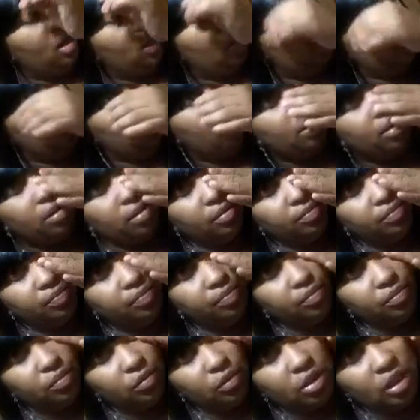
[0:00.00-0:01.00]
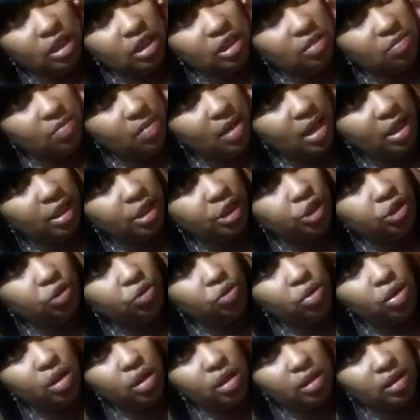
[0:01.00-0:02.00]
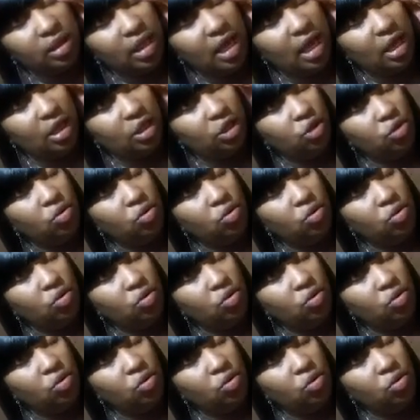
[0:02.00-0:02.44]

Um, just make sure that